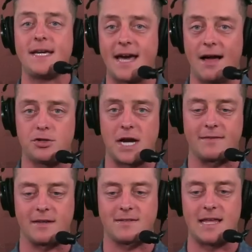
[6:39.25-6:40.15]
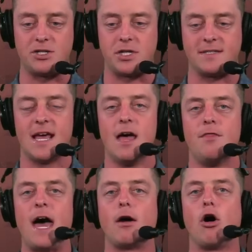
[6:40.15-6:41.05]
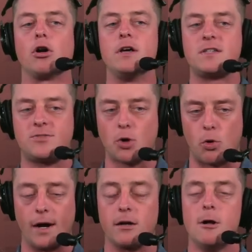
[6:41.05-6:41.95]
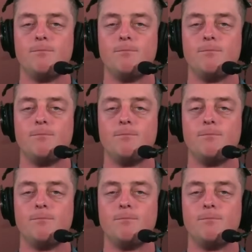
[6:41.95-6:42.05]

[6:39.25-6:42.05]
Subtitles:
contract extensions that are historic?